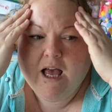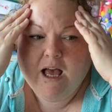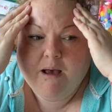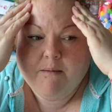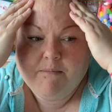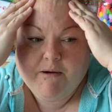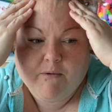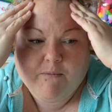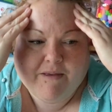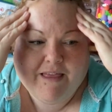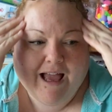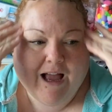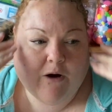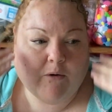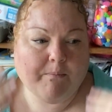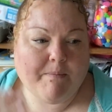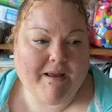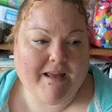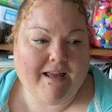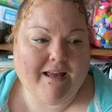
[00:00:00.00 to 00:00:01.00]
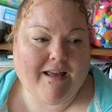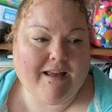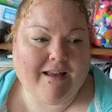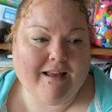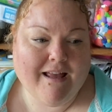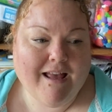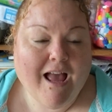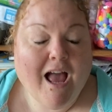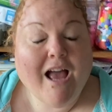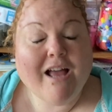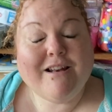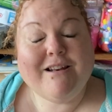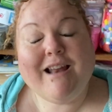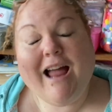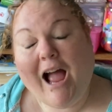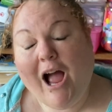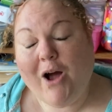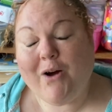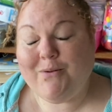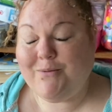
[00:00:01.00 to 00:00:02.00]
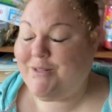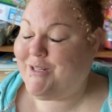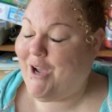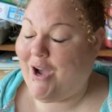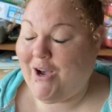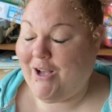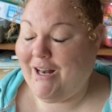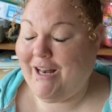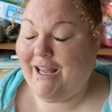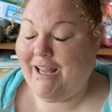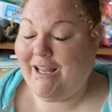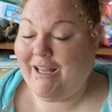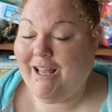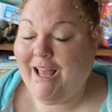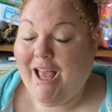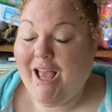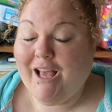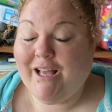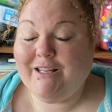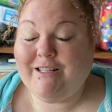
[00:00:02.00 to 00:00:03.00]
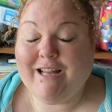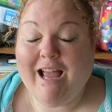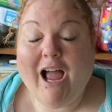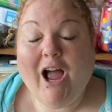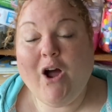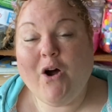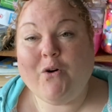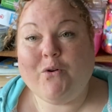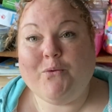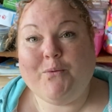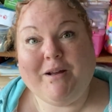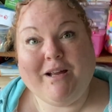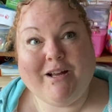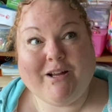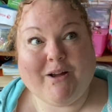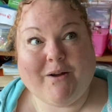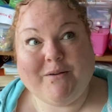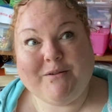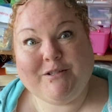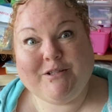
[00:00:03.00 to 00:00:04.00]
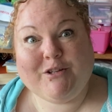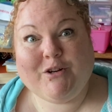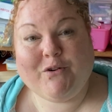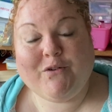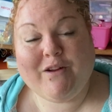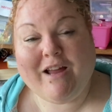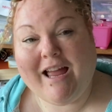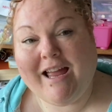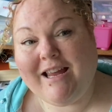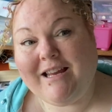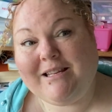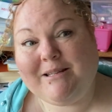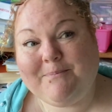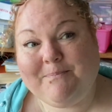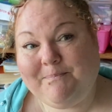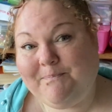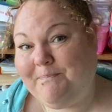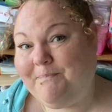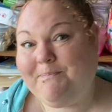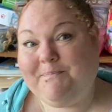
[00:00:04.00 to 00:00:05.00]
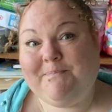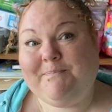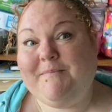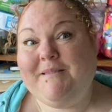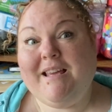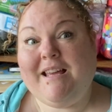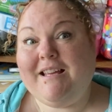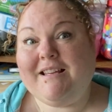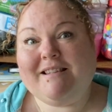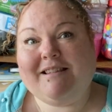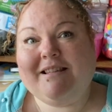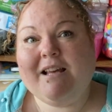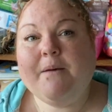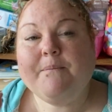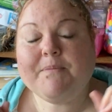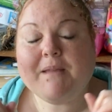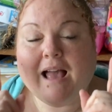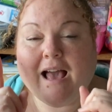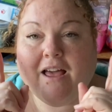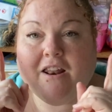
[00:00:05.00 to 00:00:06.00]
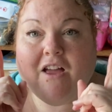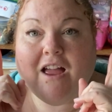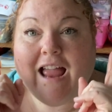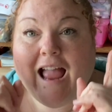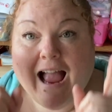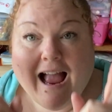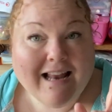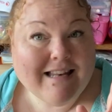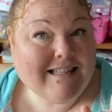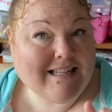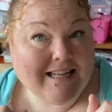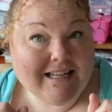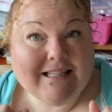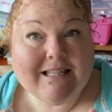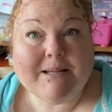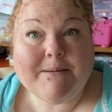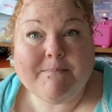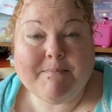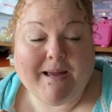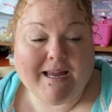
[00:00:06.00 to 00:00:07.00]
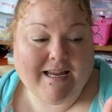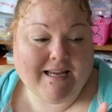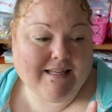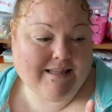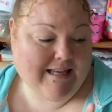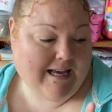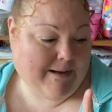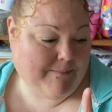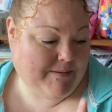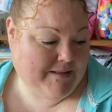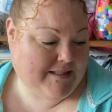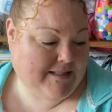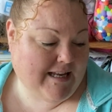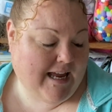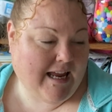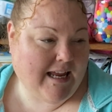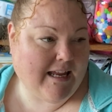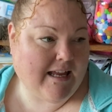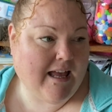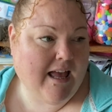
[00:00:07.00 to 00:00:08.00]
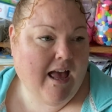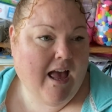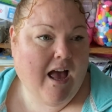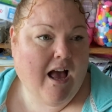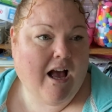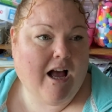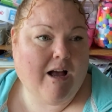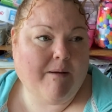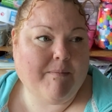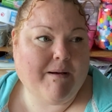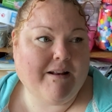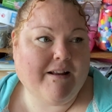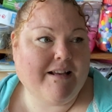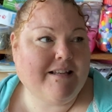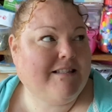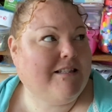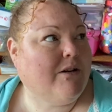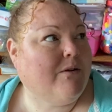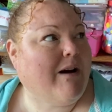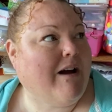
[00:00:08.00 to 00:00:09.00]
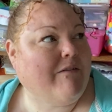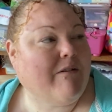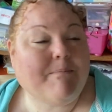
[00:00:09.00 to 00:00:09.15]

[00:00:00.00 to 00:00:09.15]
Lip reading: but without being, now darling, now we're going to create this. And I did make that mistake, and I still have a